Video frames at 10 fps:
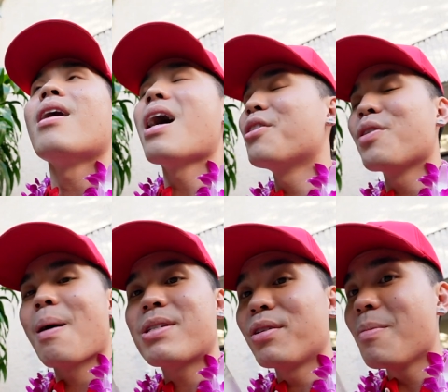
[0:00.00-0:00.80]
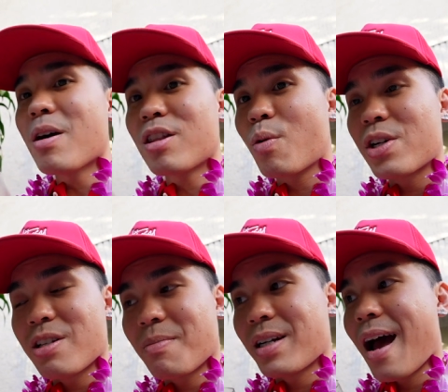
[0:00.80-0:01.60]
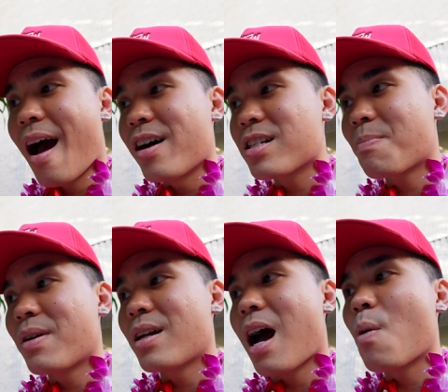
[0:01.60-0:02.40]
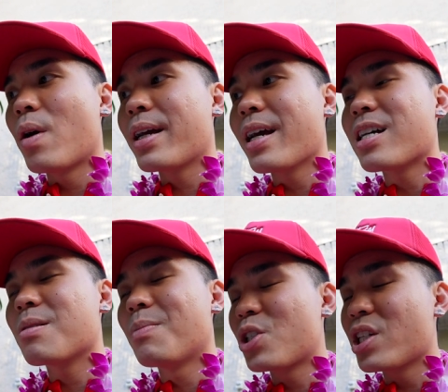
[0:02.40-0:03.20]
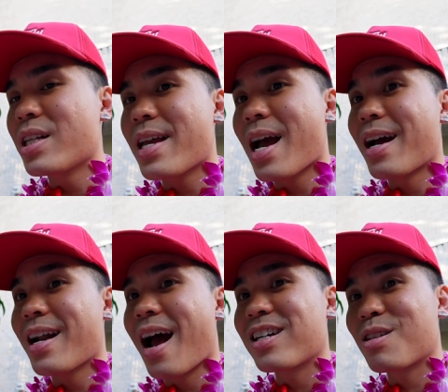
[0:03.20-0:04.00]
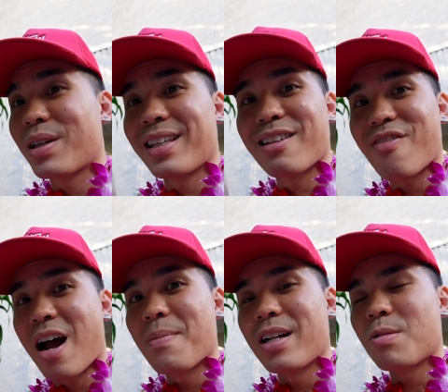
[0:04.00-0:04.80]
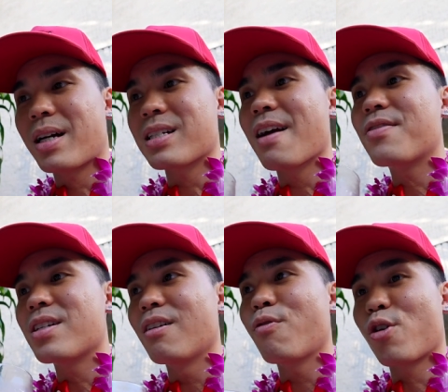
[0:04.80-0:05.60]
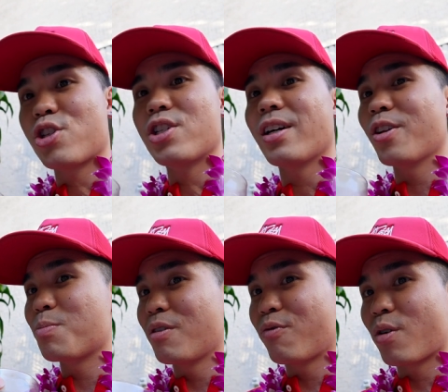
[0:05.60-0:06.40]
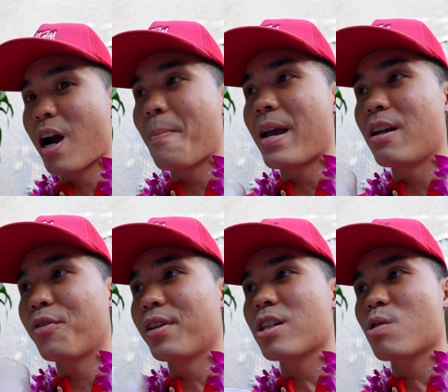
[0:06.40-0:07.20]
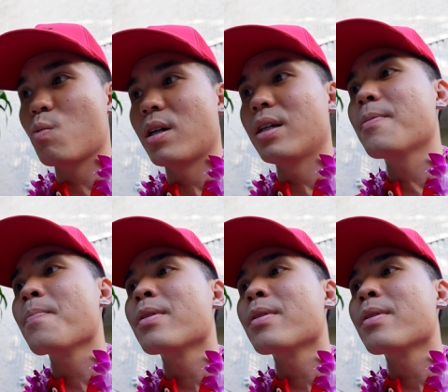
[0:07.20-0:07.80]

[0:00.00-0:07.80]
I don't know, I'm still thinking about the questions I'm gonna ask, but I wanna get as much as I can asked within the five minutes because I've done fortune tellers before. I paid for this one.